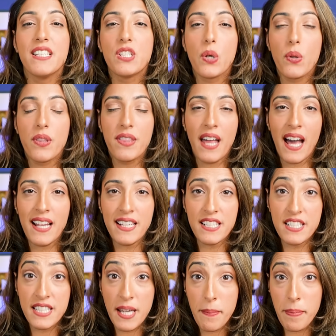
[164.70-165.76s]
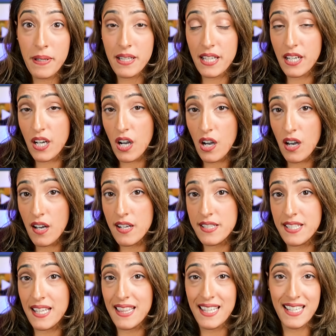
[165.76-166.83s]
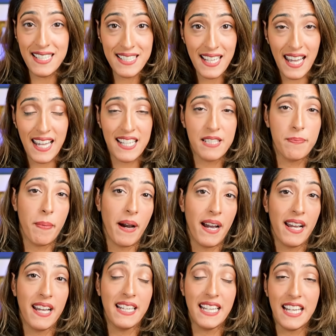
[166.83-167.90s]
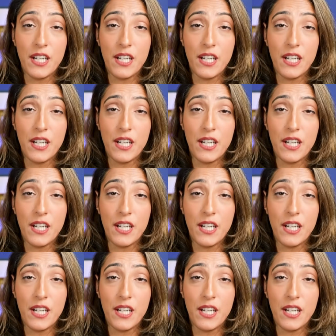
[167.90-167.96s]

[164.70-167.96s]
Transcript: And so that is typically caused, in this case, by an